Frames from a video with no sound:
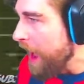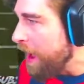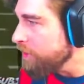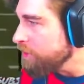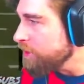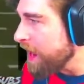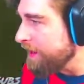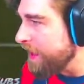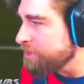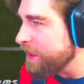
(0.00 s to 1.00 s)
How
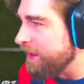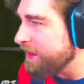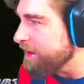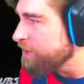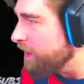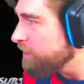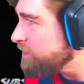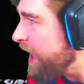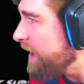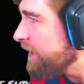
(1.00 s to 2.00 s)
did that? Can I challenge
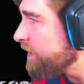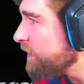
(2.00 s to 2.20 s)
that?